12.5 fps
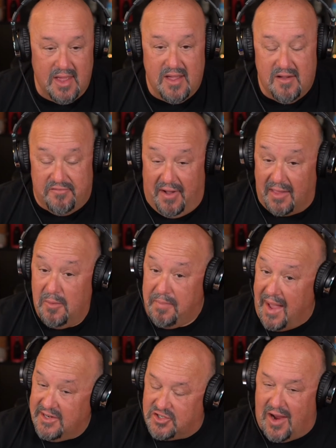Followed
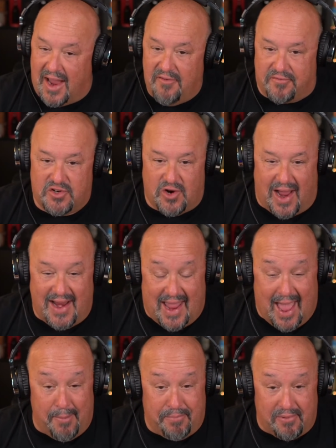by dried
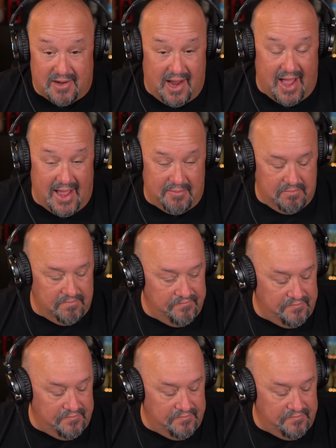apricot